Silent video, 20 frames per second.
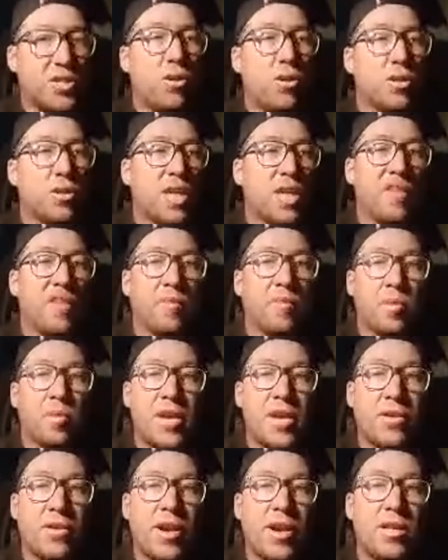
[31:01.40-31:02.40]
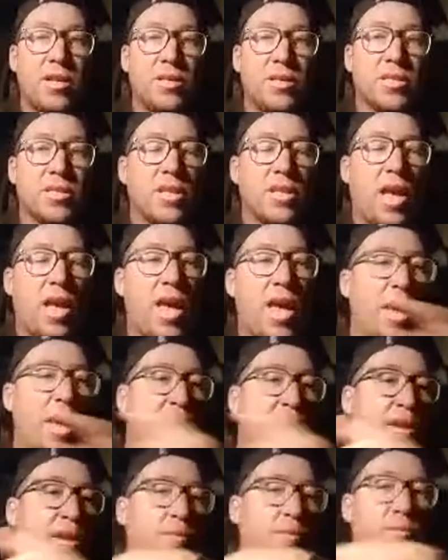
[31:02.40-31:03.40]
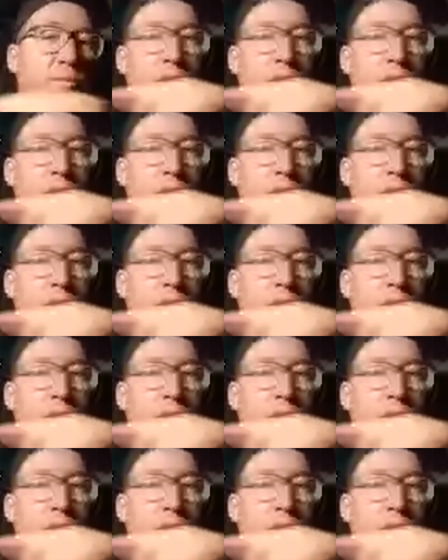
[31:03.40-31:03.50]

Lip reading: stores have playgrounds, and